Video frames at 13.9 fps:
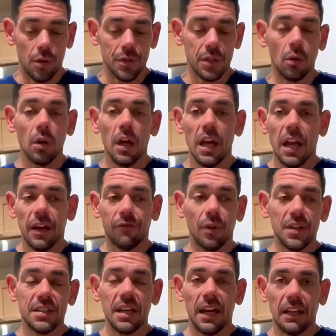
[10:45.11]
So if we
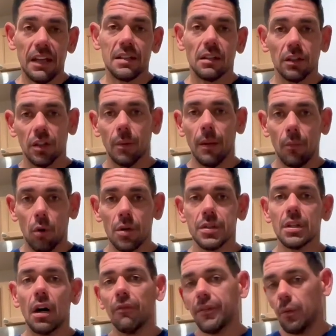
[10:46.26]
say it needs a little bit more
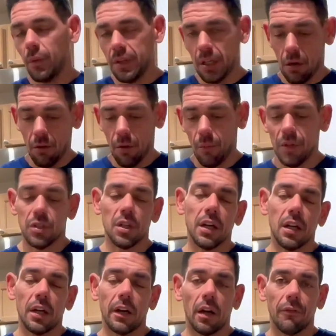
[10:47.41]
salt, then we know that we should cut
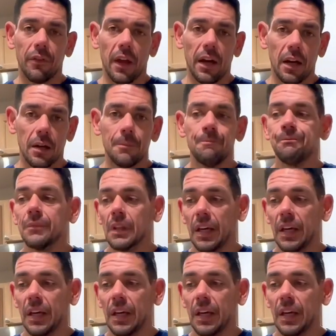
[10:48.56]
it off there.